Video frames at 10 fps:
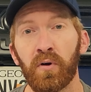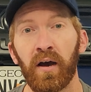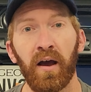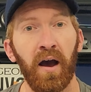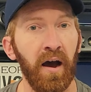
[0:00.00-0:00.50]
I
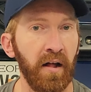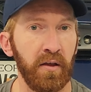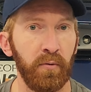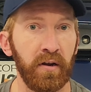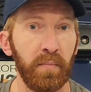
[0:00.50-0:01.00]
highly
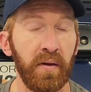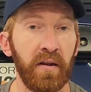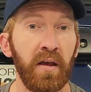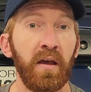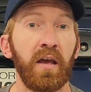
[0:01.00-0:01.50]
recommend
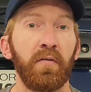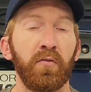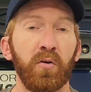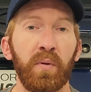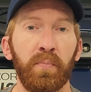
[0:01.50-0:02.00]
it if you're
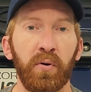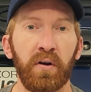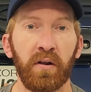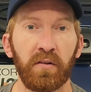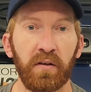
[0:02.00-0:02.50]
going to be putting
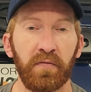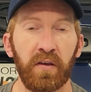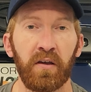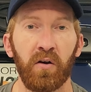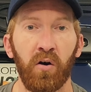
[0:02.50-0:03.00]
a lift
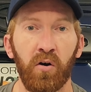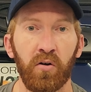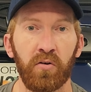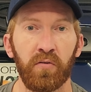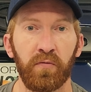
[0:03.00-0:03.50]
kit
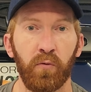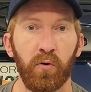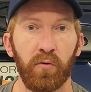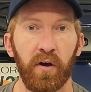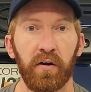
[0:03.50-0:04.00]
on your
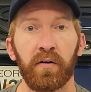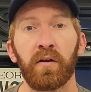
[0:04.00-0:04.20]
4runner.